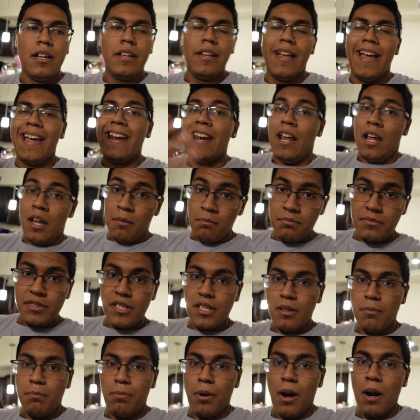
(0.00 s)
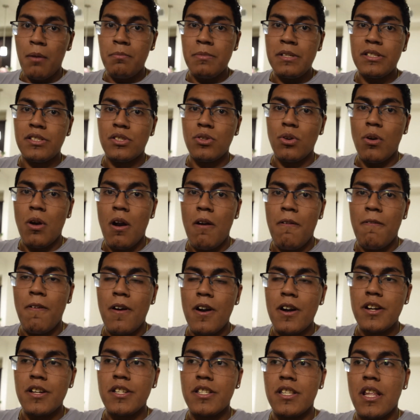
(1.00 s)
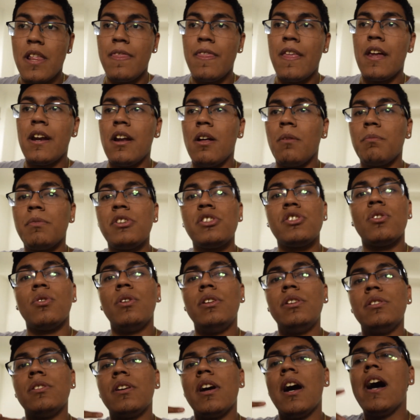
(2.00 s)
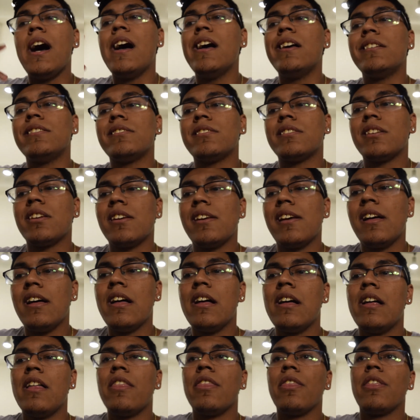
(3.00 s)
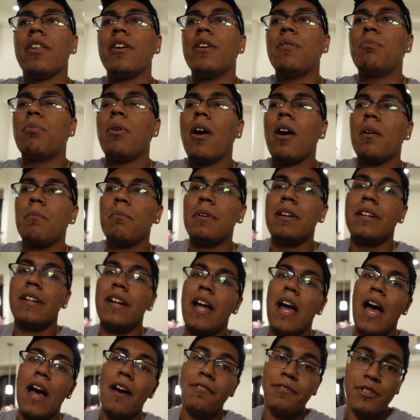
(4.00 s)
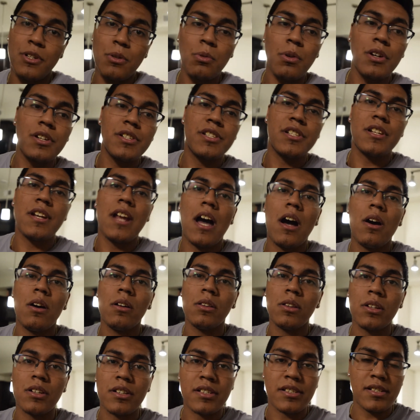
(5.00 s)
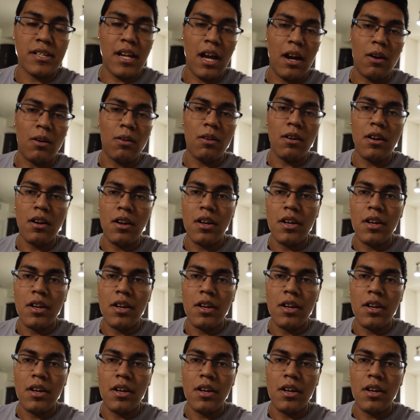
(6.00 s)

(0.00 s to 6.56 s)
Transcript: an empty apartment tour first and then I'll be showing you guys the apartment afterwards and how it looks now.